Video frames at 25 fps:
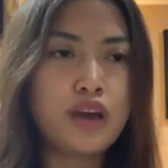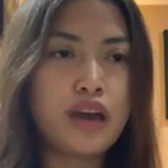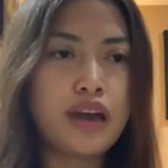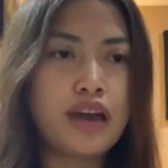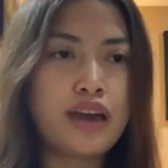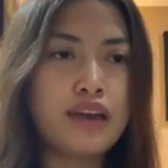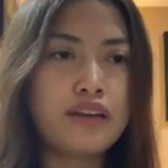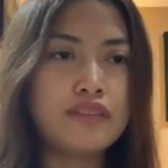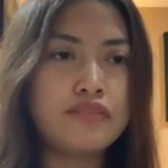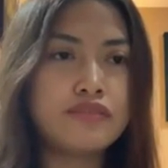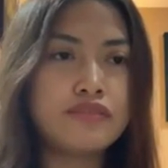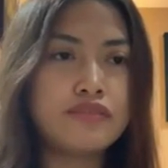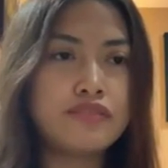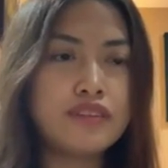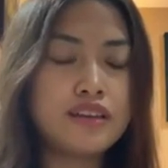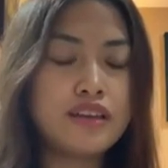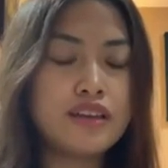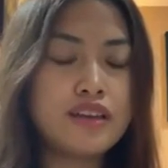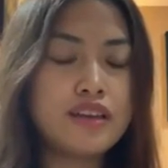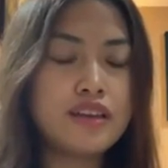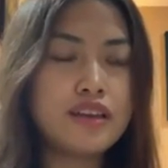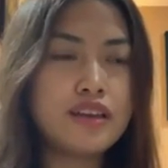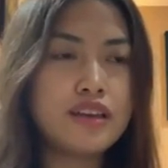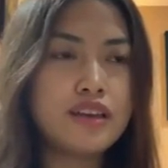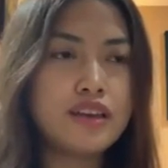have
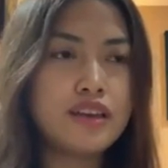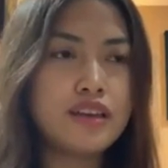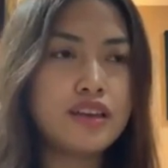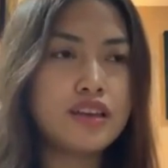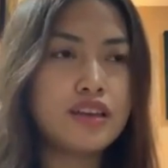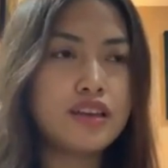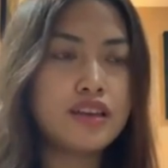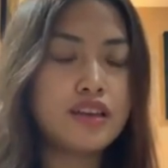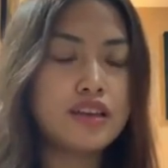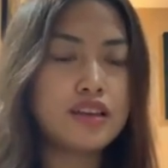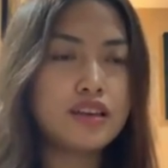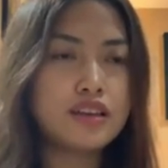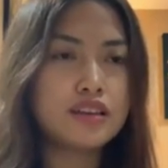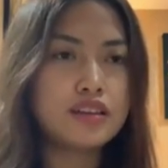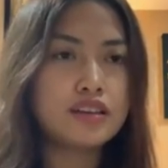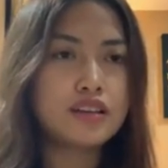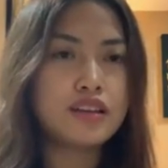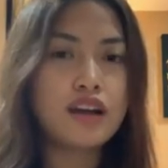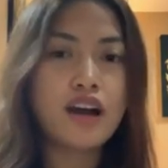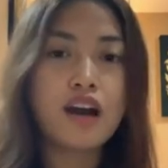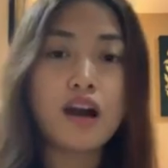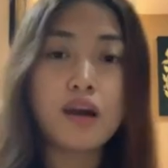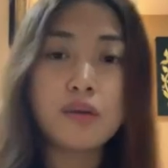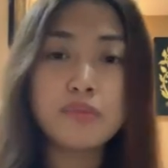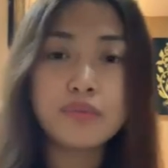
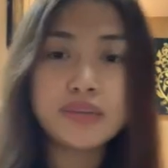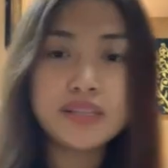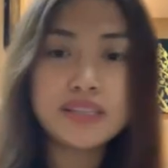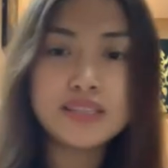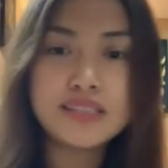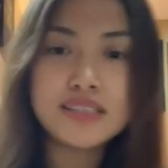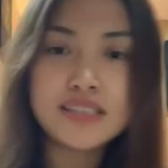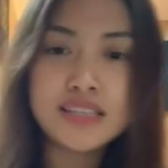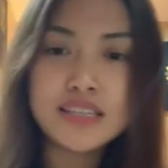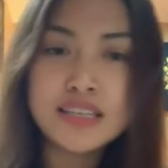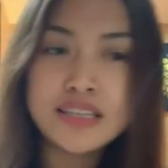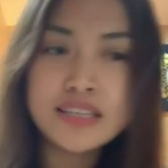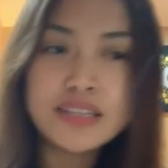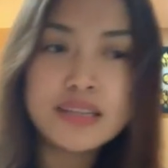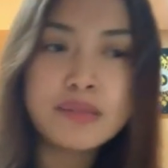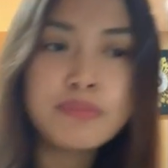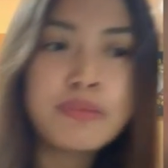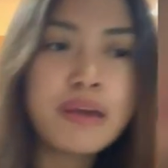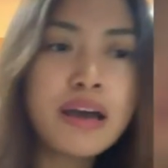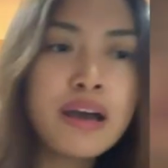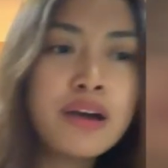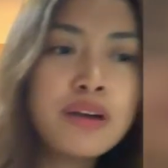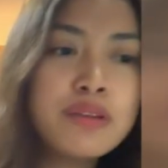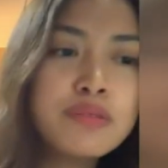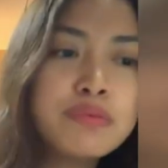commented
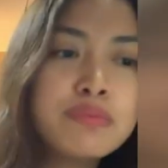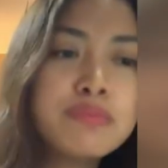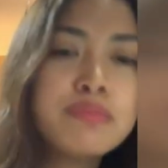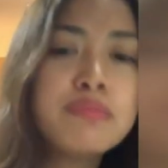about